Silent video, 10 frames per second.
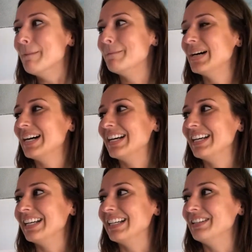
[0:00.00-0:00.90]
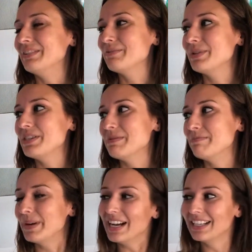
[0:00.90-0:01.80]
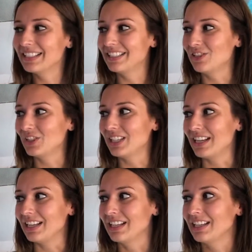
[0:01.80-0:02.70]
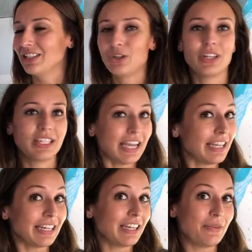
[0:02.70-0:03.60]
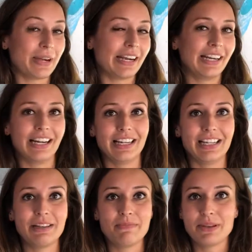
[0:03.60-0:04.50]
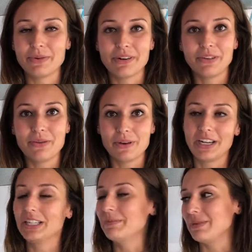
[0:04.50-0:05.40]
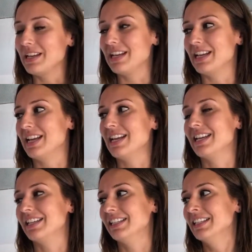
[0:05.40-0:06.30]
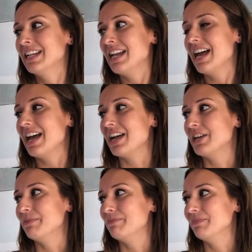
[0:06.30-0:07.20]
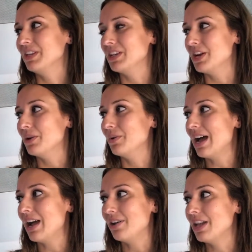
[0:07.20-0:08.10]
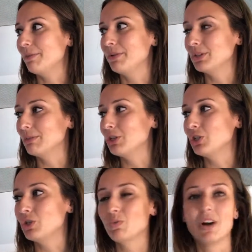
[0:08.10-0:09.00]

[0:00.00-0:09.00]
but with the bus, it's just like, you can take it anywhere and it can be wherever you want it to be. And, I'll help you as much as you